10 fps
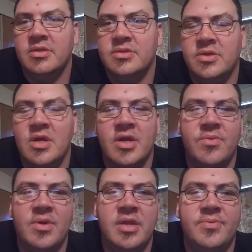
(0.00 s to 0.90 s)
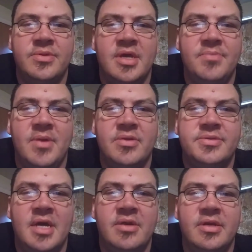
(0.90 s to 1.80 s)
So y'all get ready for Death Metal
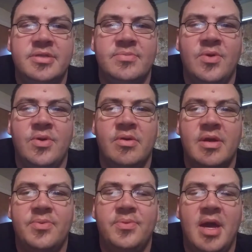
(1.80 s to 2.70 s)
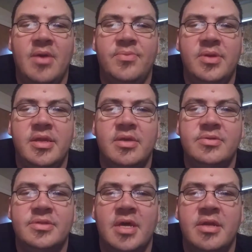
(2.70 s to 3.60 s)
Saturday tomorrow. I got five
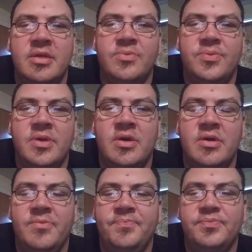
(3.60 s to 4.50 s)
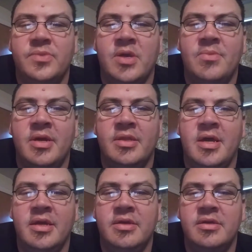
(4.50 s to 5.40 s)
videos lined up for y'all. Y'all might
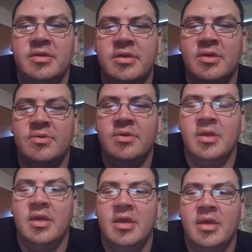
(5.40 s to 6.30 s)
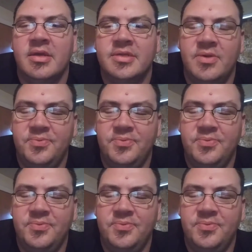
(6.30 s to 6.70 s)
like, you know, because I